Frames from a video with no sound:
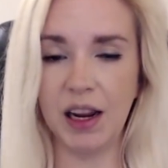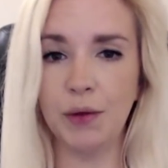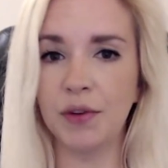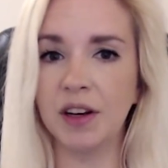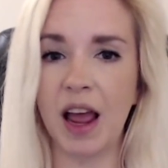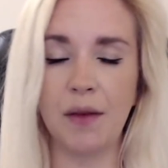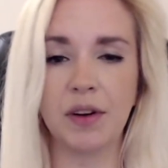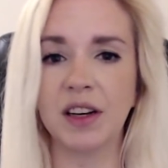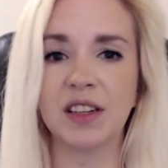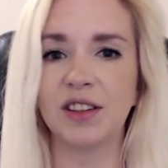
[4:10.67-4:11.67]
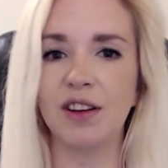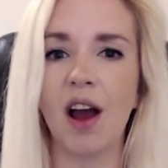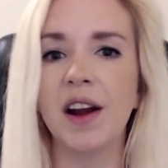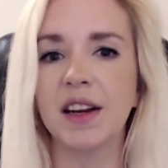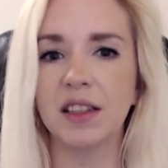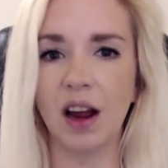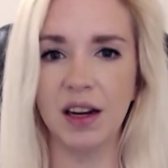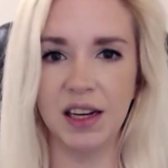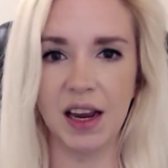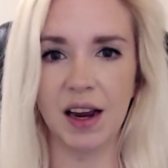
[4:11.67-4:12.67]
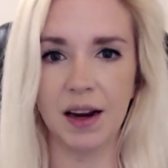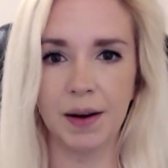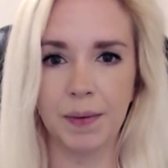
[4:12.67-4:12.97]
even having the slightest idea.